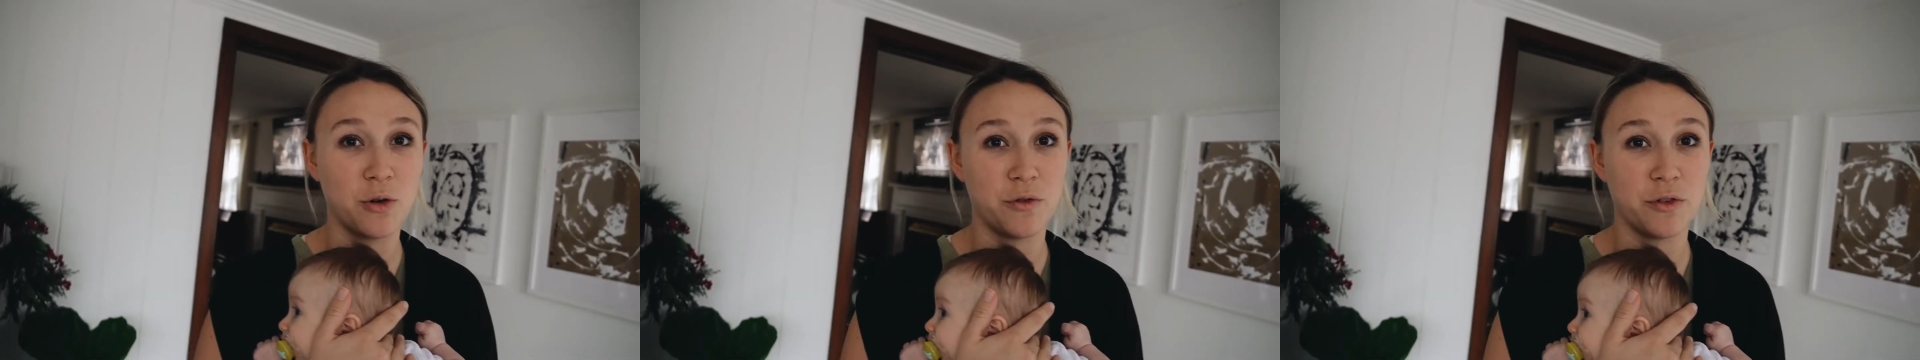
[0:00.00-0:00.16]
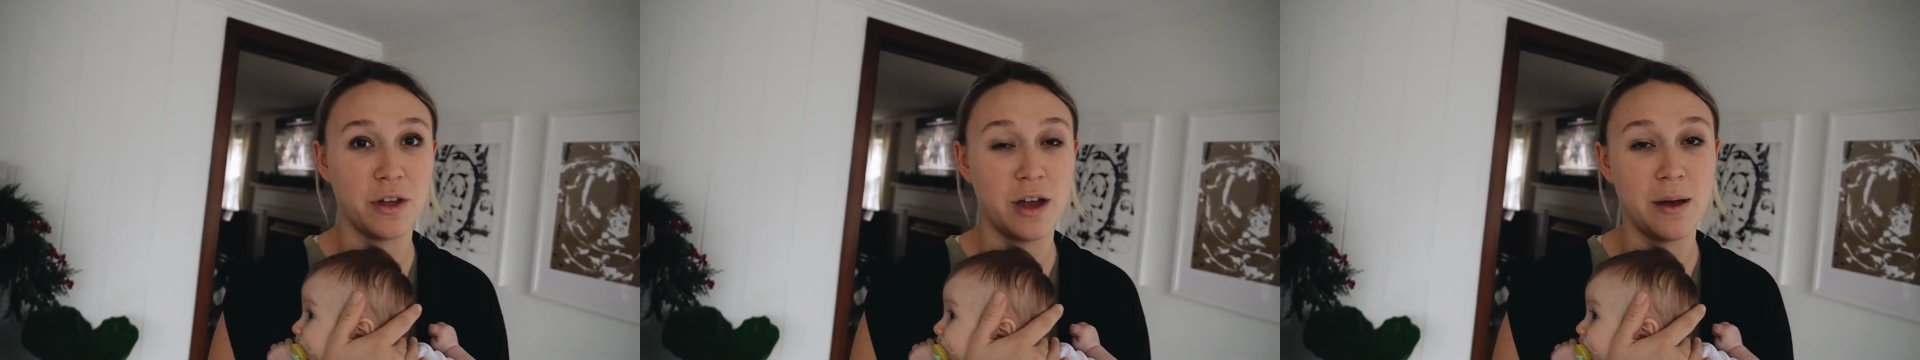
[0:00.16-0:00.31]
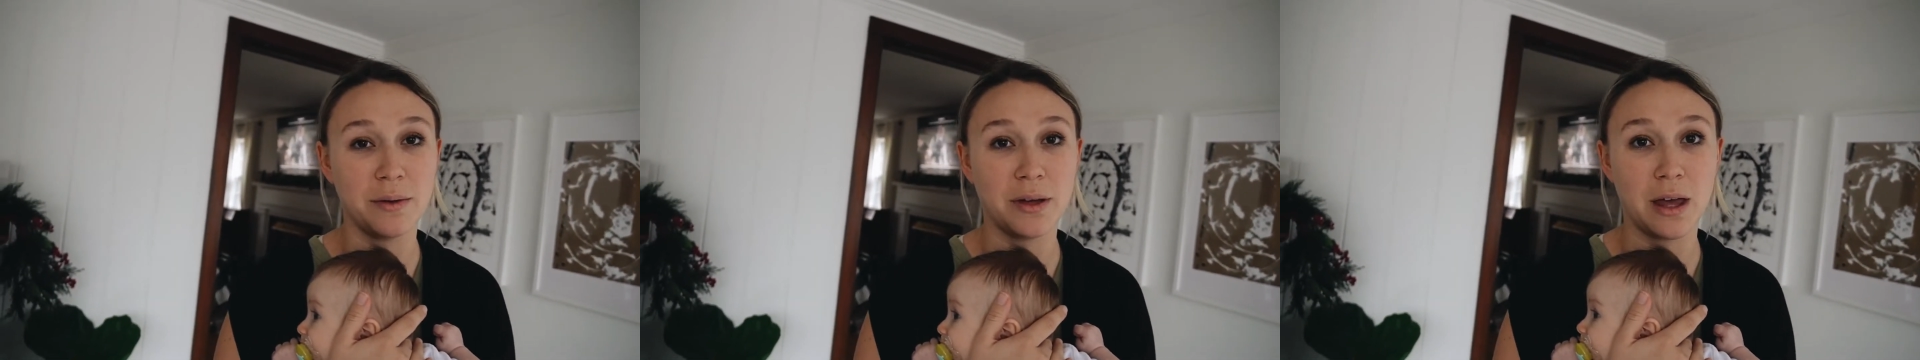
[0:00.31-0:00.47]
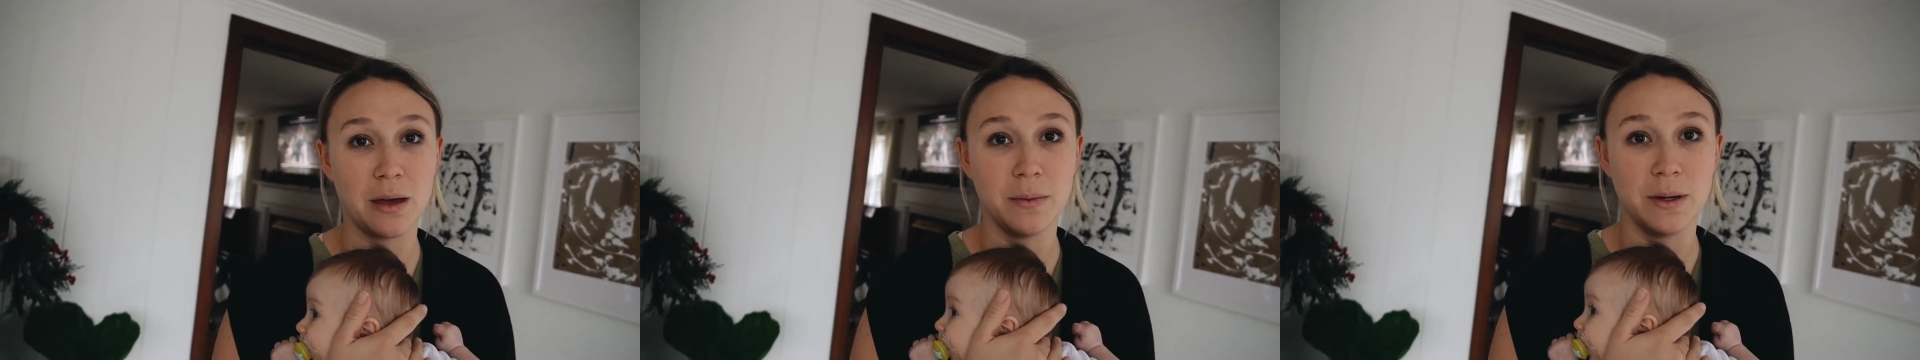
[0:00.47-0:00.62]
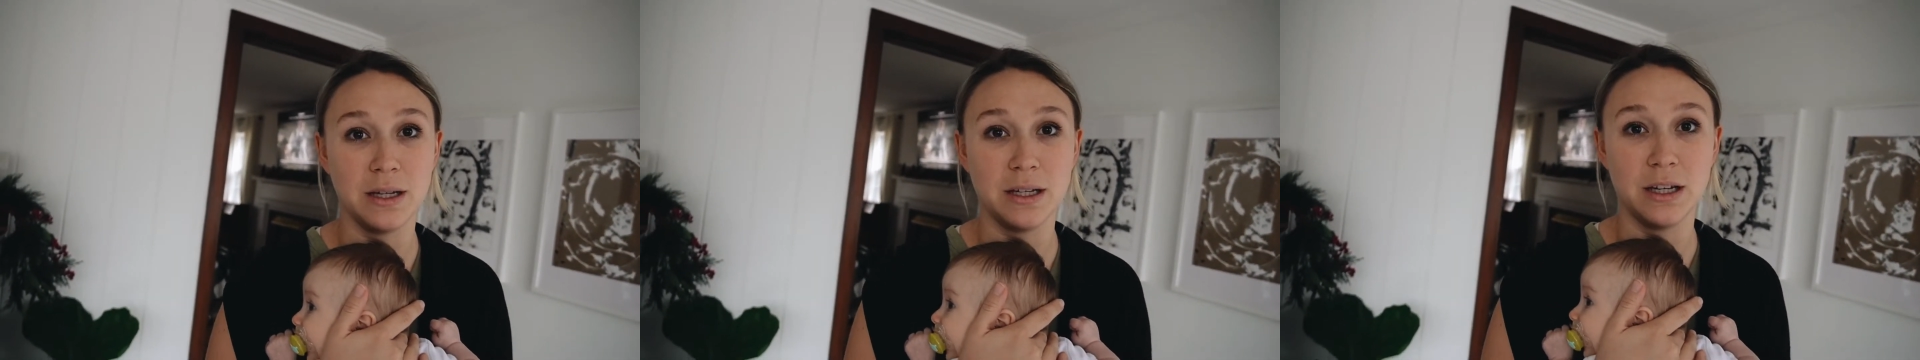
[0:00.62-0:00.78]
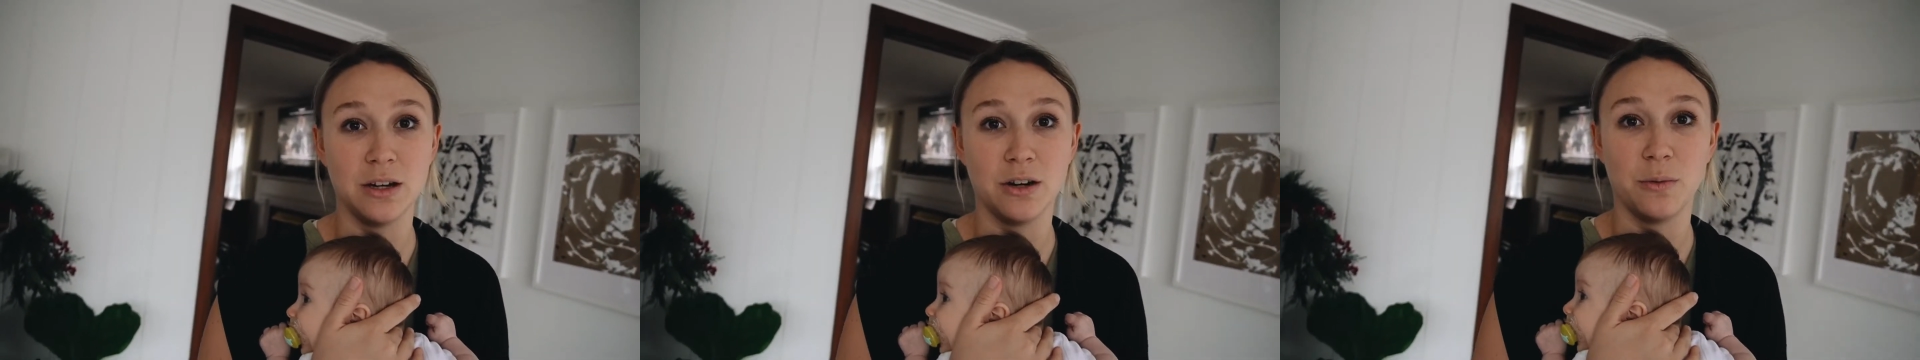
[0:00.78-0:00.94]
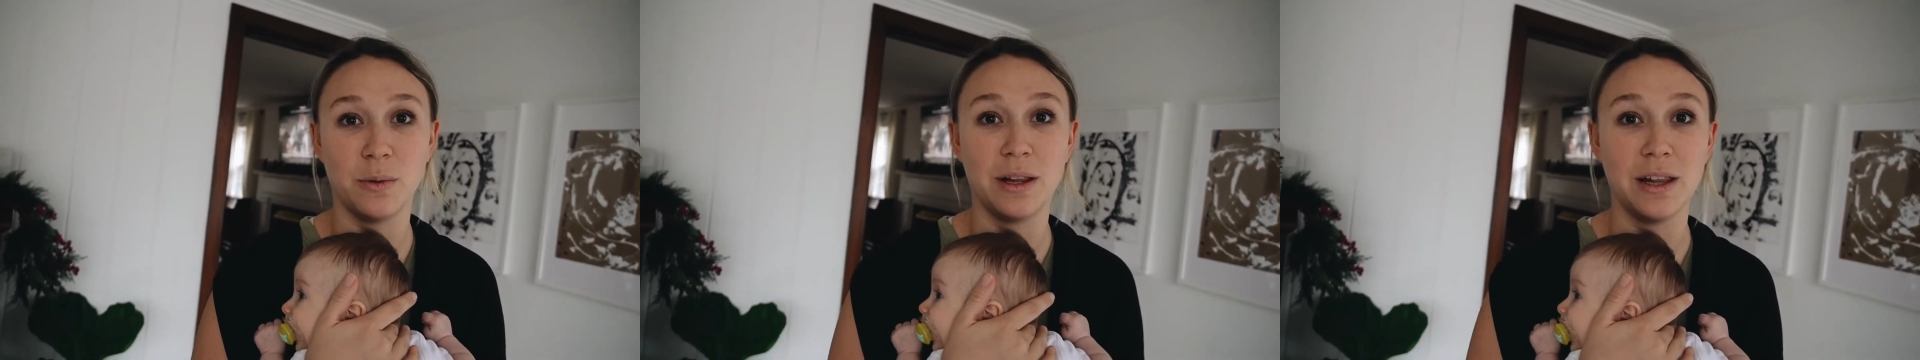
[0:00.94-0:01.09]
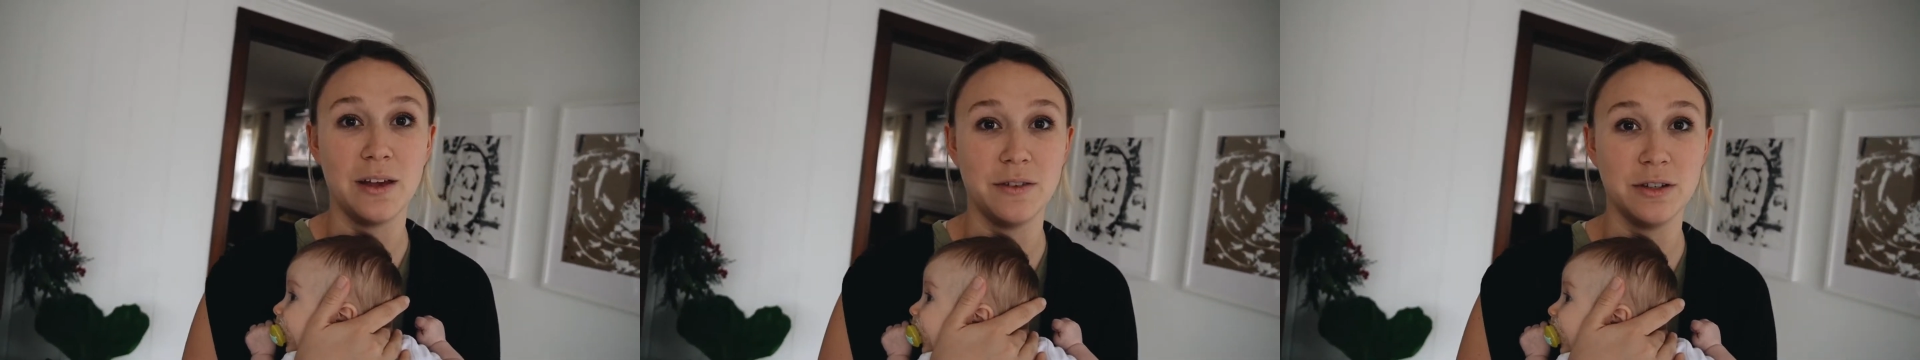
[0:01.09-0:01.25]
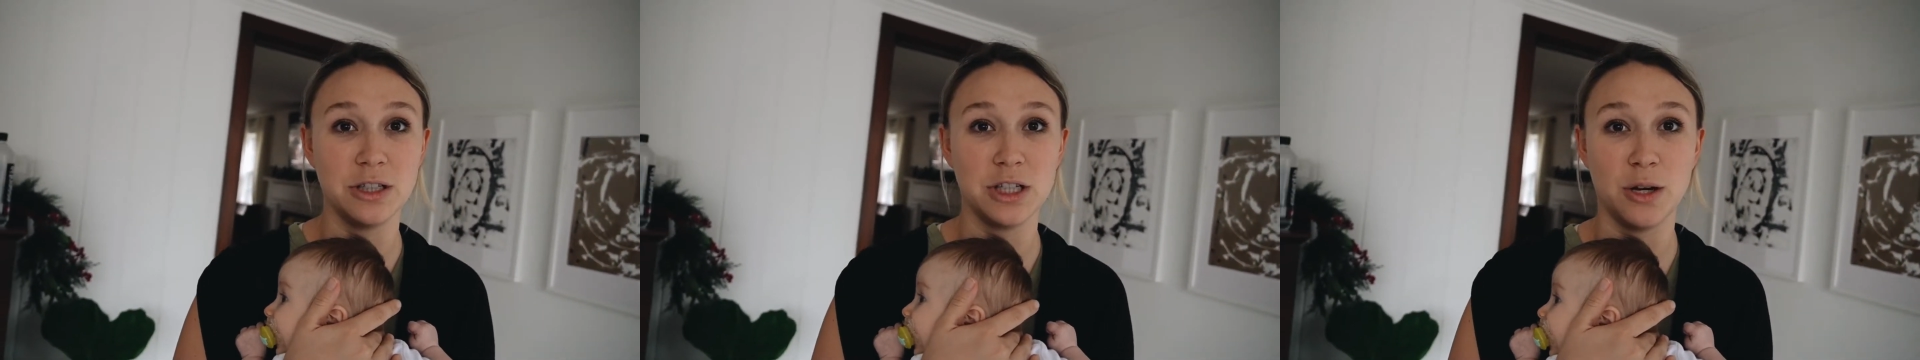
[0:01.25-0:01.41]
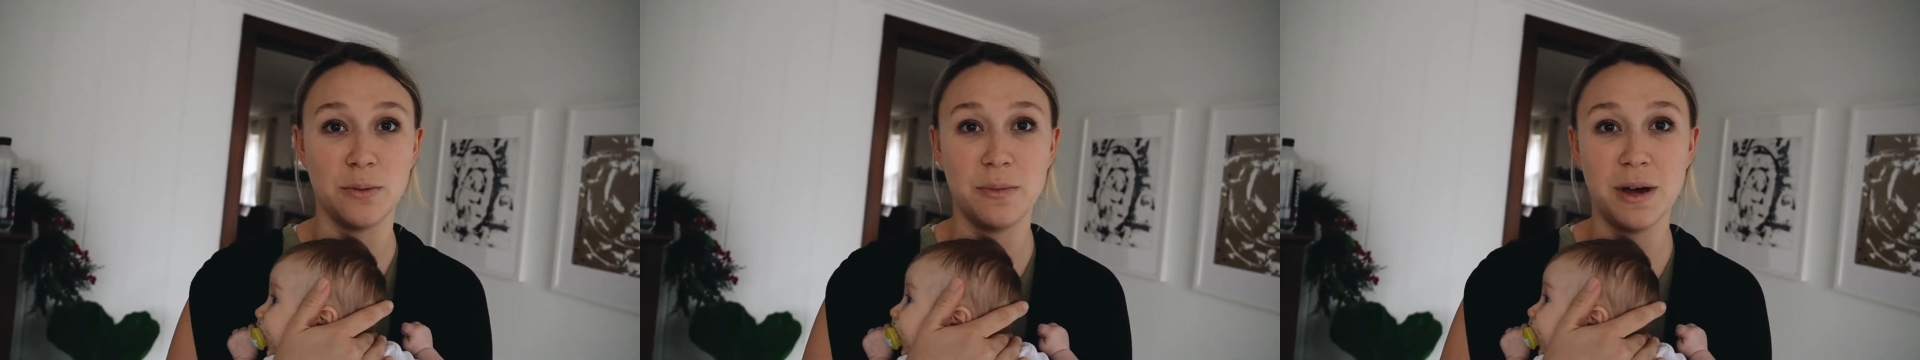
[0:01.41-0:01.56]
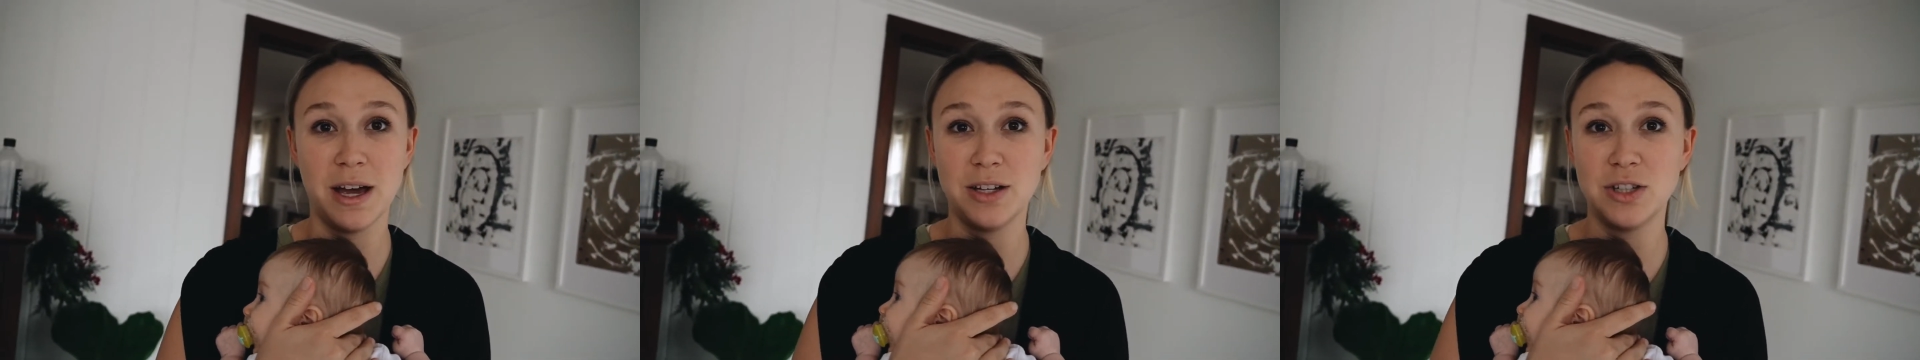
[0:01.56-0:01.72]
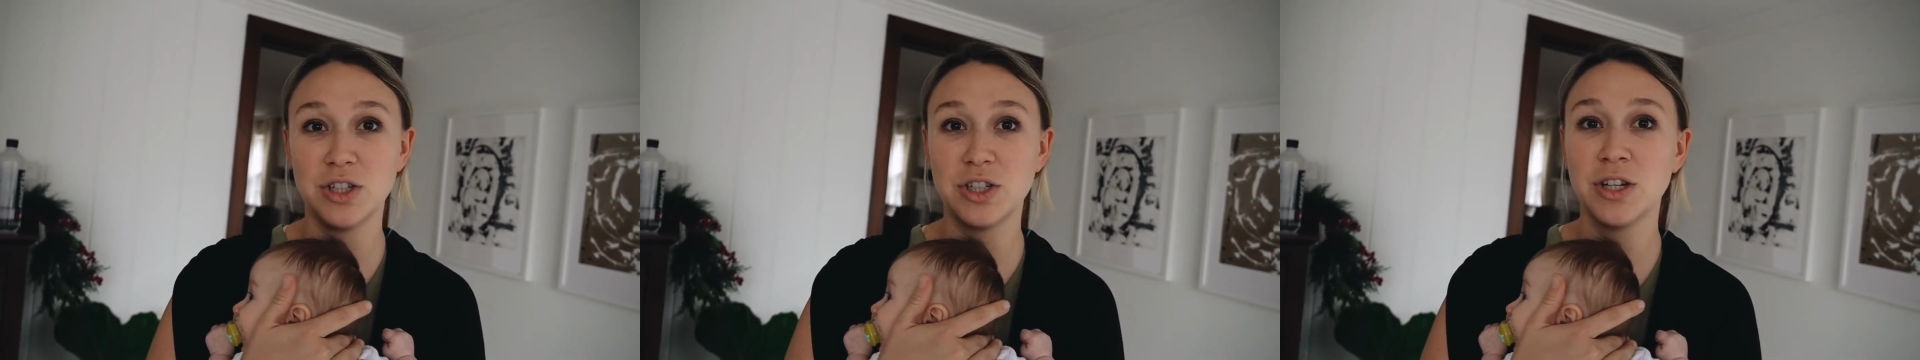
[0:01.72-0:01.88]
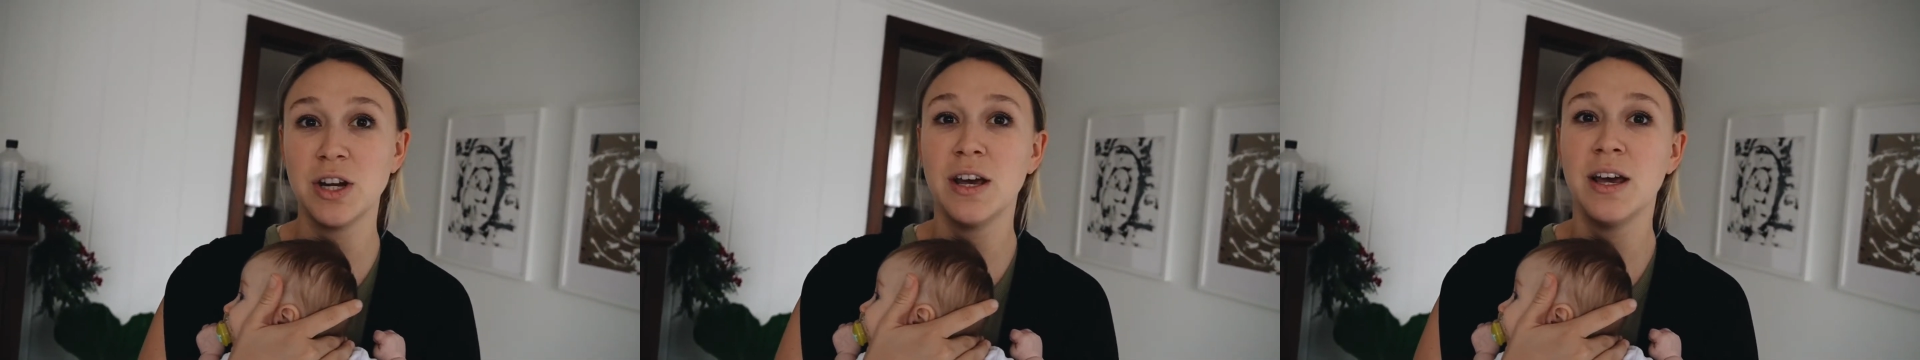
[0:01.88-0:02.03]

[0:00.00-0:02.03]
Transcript: for the upcoming year. We love it so much.